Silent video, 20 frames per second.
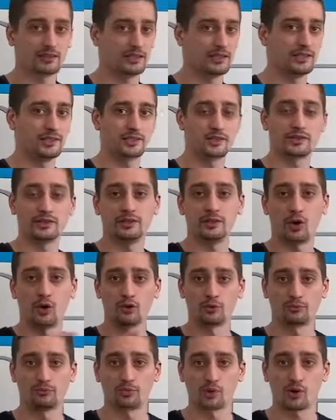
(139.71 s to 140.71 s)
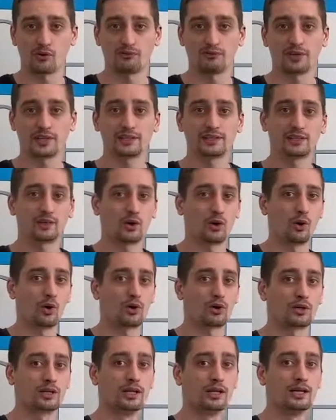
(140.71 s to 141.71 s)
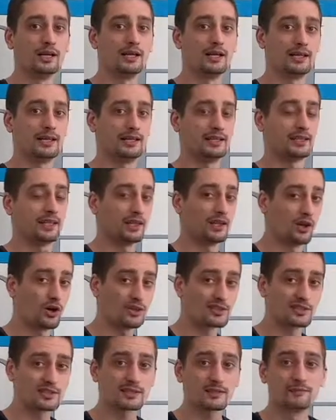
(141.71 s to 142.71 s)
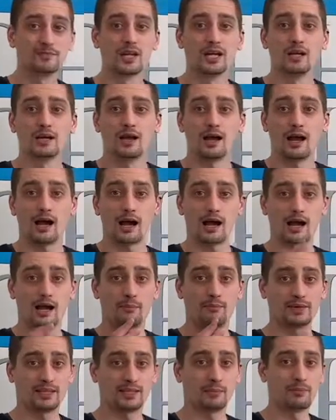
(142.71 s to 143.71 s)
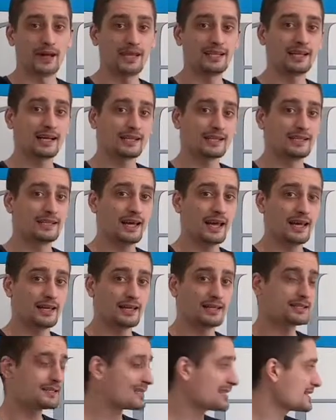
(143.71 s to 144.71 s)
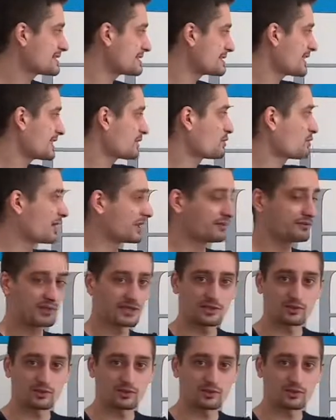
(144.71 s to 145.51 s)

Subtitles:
either on profit or in a loss. But the main idea is, let's take one of the